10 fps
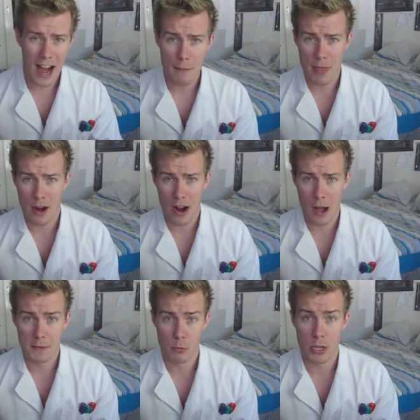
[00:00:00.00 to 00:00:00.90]
up their
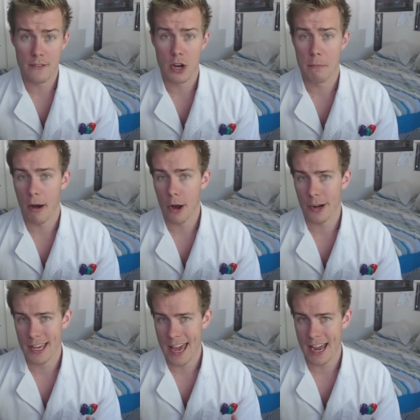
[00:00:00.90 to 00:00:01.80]
arms and were given a
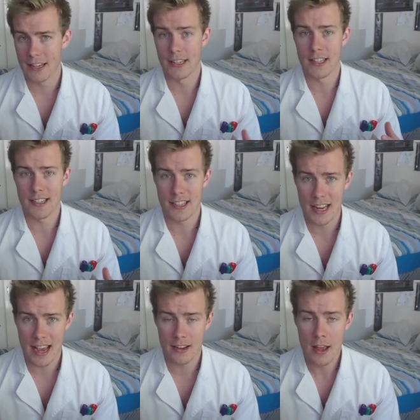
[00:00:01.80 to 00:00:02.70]
bionic hand
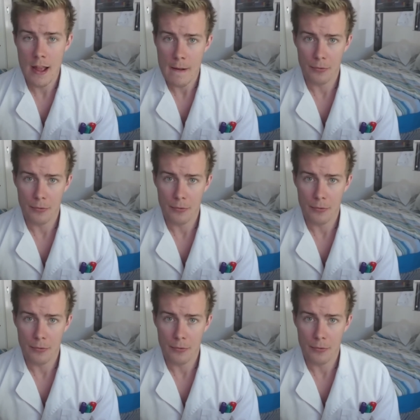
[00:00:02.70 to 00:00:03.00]
instead.